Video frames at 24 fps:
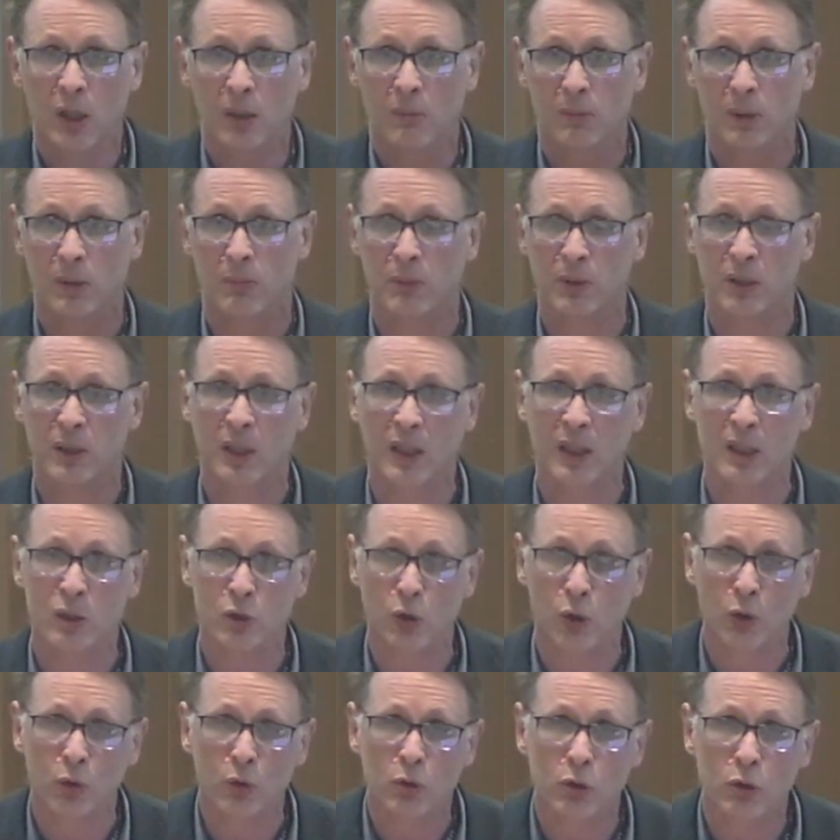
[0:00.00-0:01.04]
Maybe there is
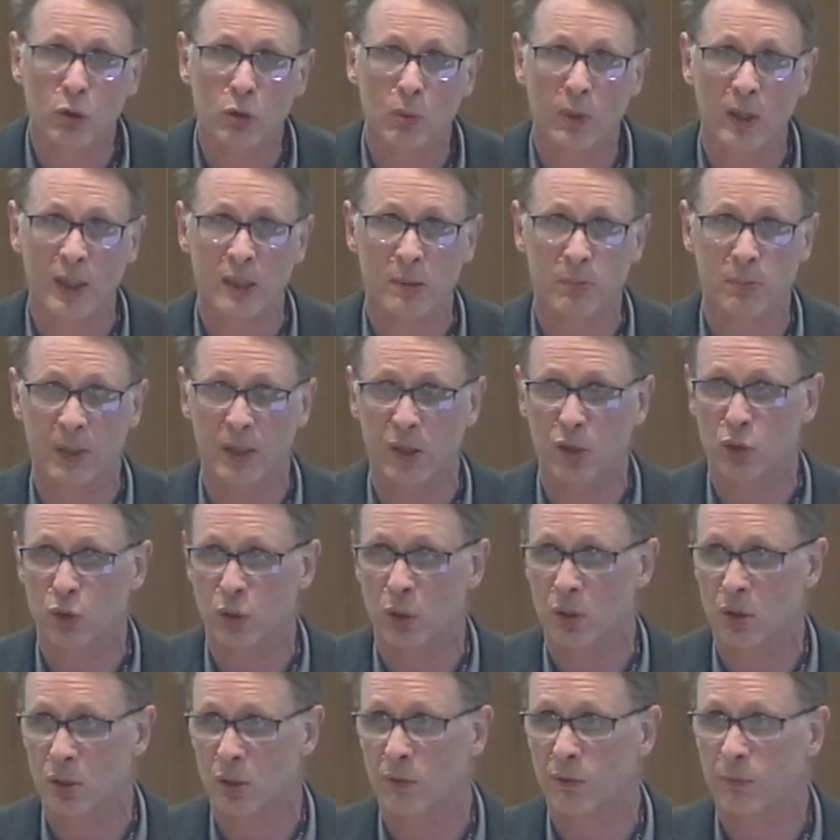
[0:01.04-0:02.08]
undue
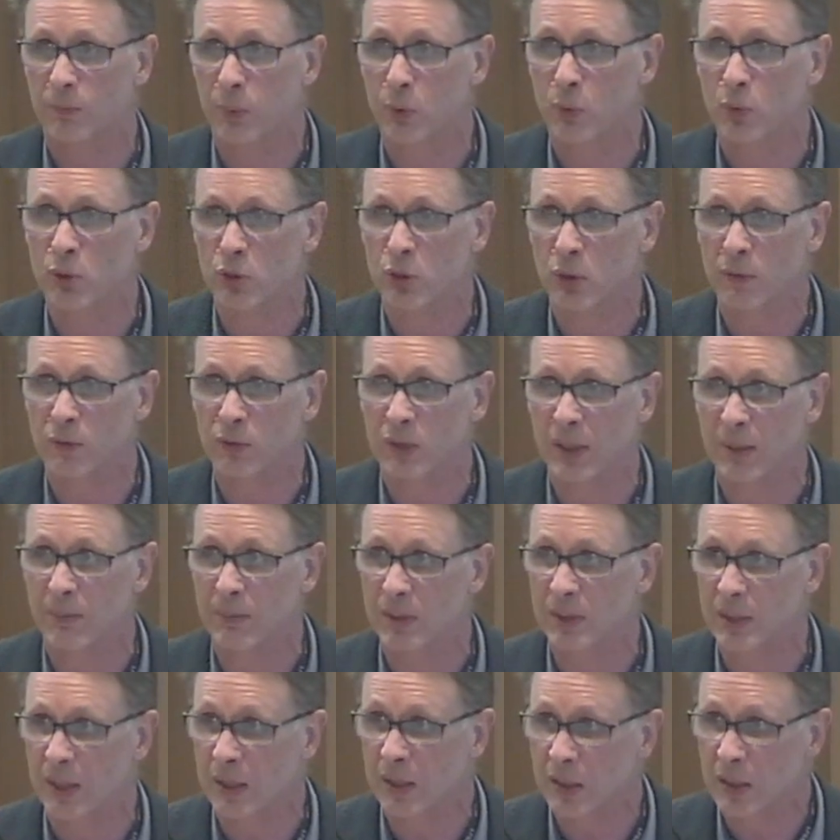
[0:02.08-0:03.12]
expansions of pools of stem
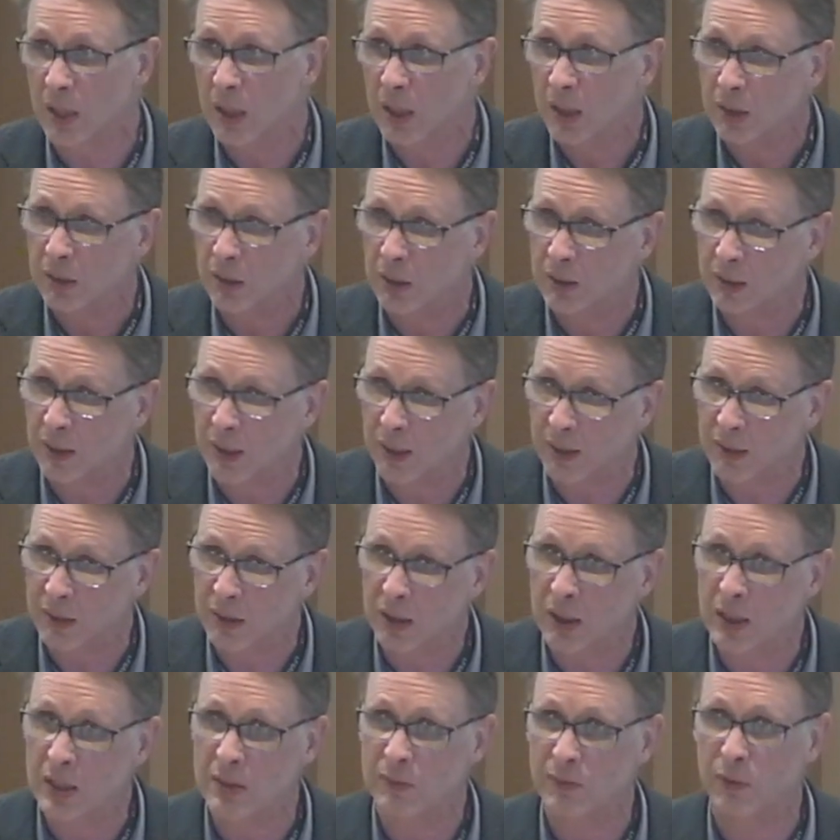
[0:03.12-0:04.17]
cells that are at
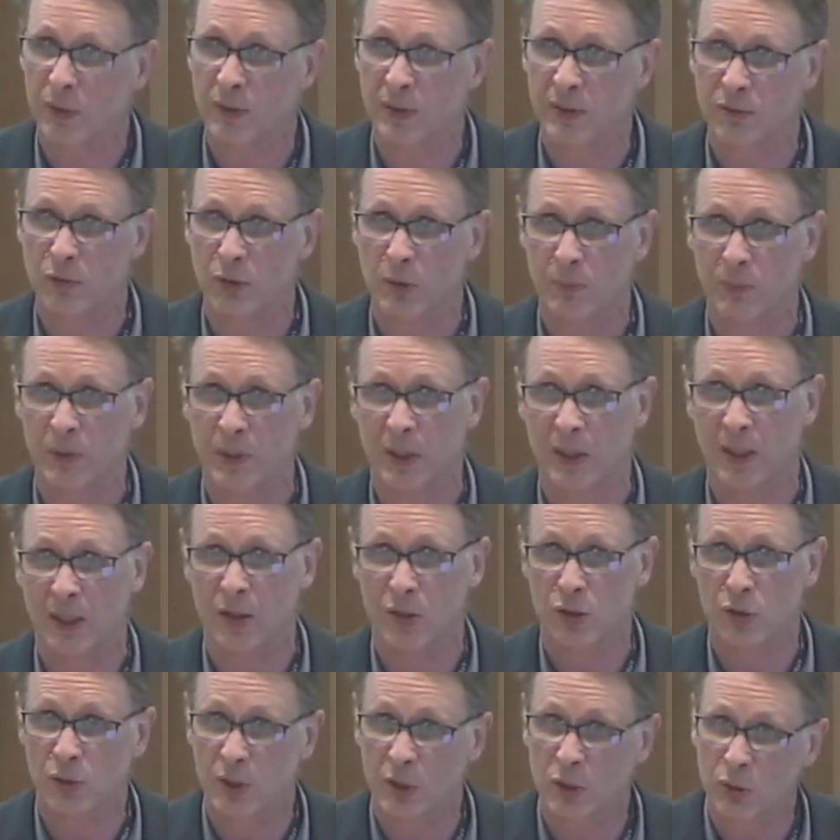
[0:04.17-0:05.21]
risk for developing
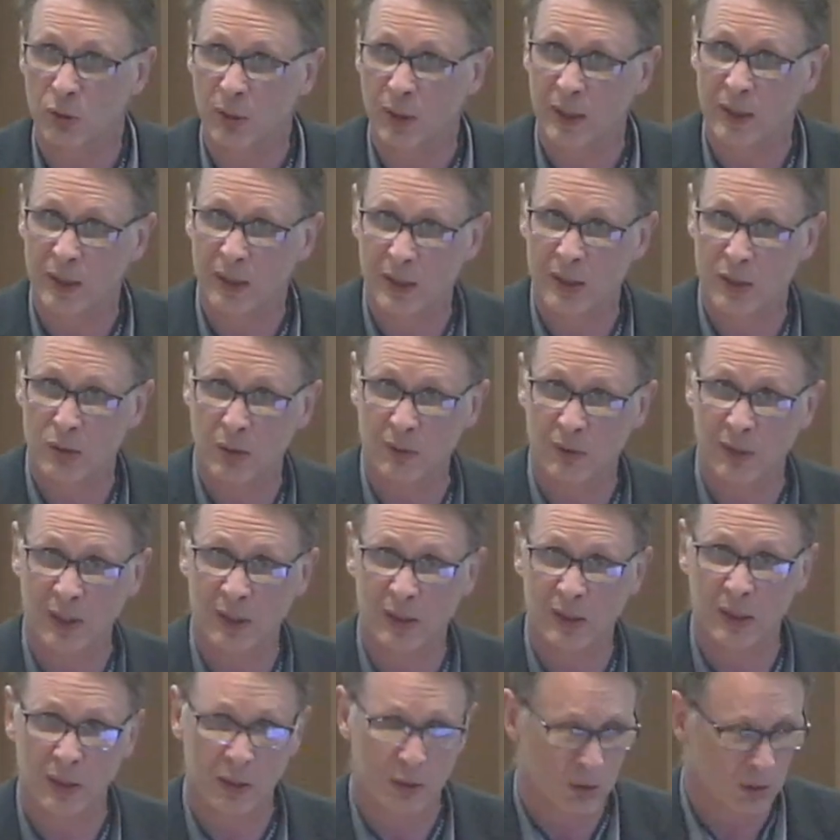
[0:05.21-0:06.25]
cancer, and you are at risk of
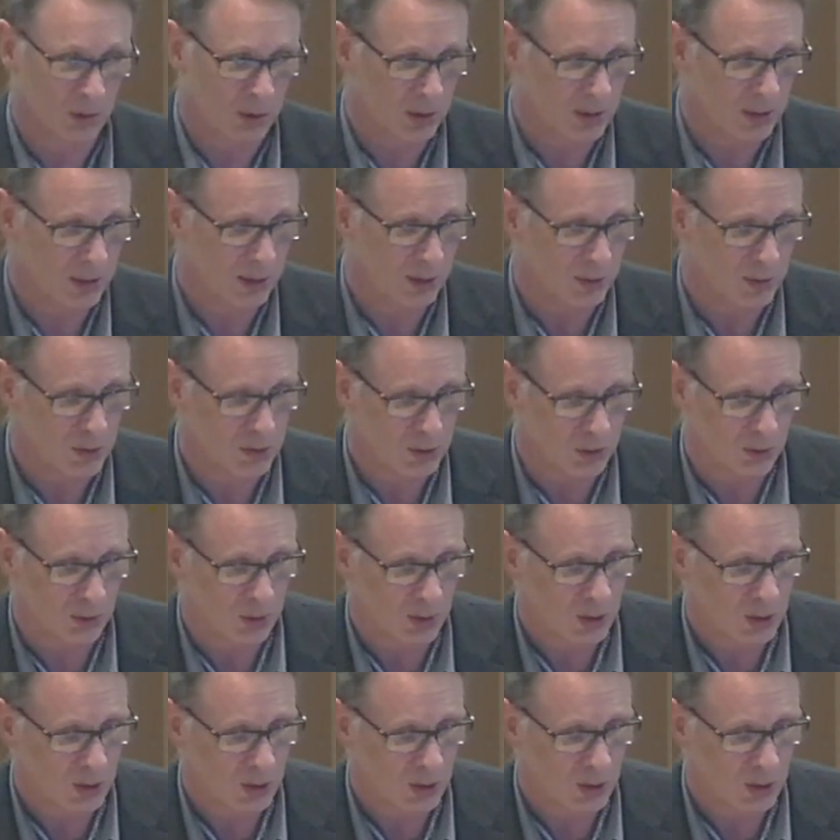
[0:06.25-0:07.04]
getting early cancer.